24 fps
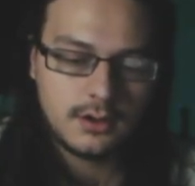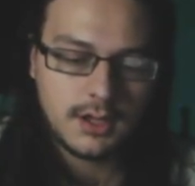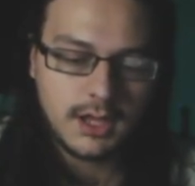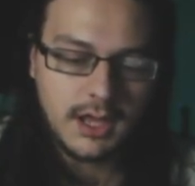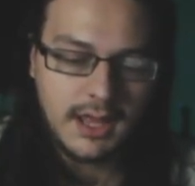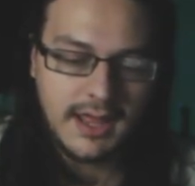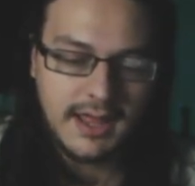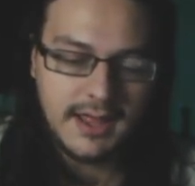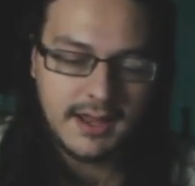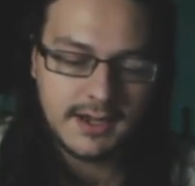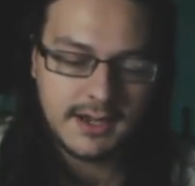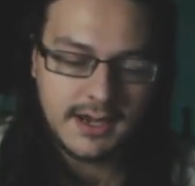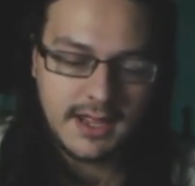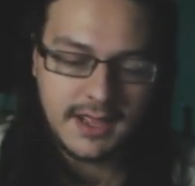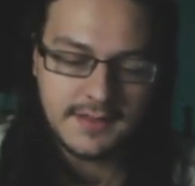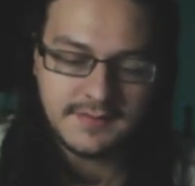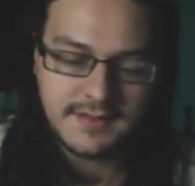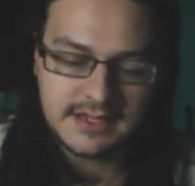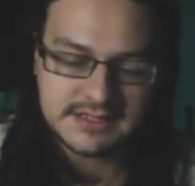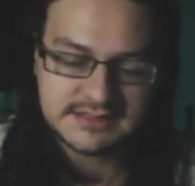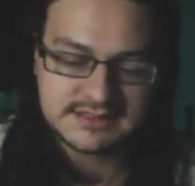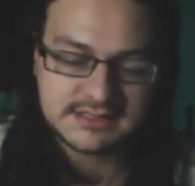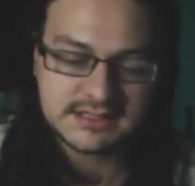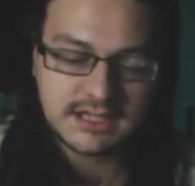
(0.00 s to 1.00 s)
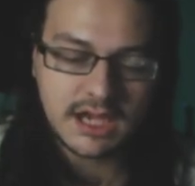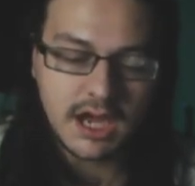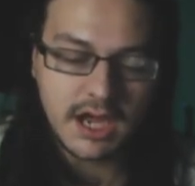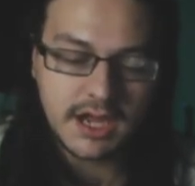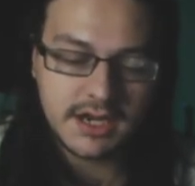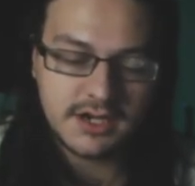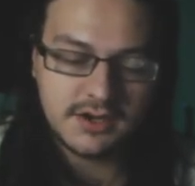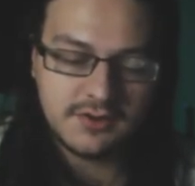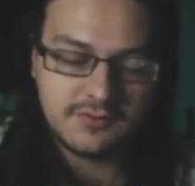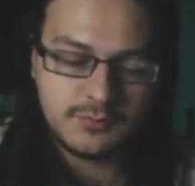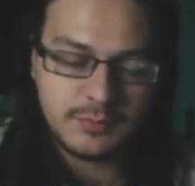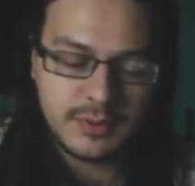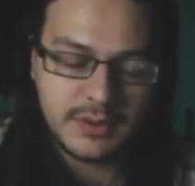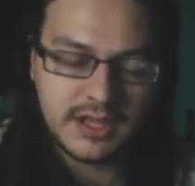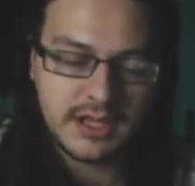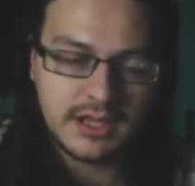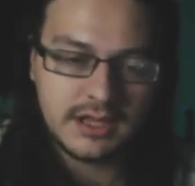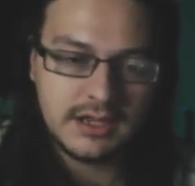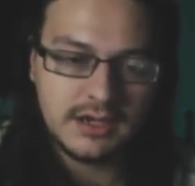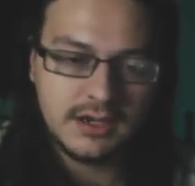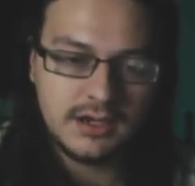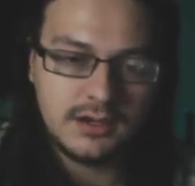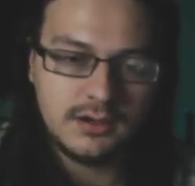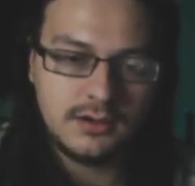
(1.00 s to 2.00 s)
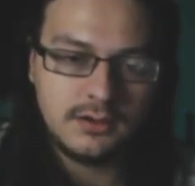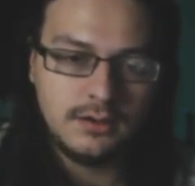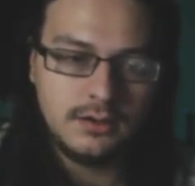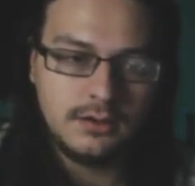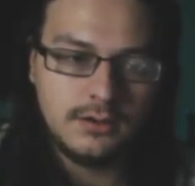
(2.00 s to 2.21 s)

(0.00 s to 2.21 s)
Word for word: And and that's kind of been